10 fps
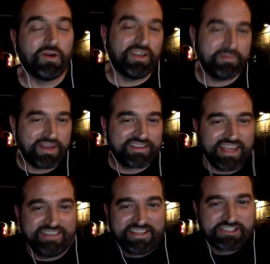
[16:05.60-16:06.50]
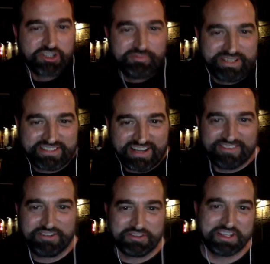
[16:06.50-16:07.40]
Well, again, that shouldn't be
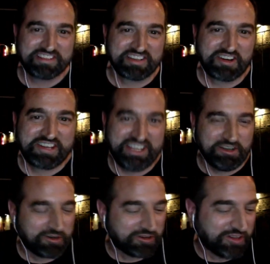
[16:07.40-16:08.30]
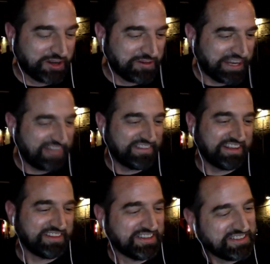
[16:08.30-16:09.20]
tough. You'd think as an arcade owner that I would have
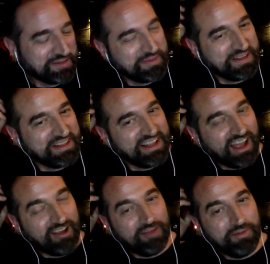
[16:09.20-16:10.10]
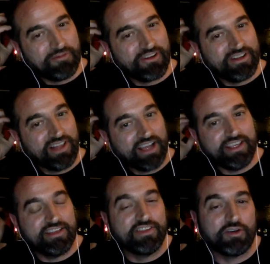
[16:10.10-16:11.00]
that on the tip. I've been very
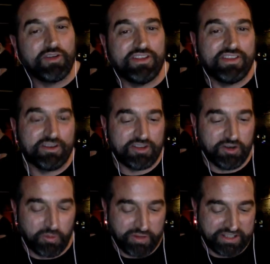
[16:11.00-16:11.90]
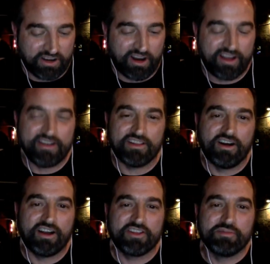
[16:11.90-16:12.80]
lucky in that, in that, you know, we got a
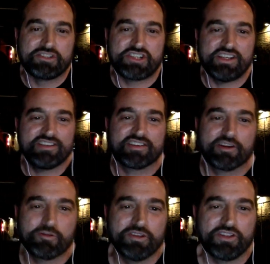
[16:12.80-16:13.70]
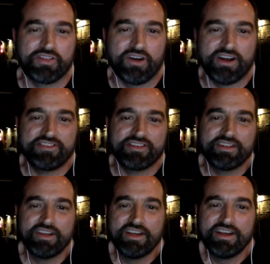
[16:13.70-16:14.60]
lot of the machines that I really thought,
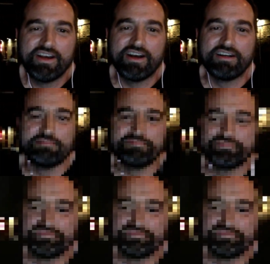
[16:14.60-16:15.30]
um,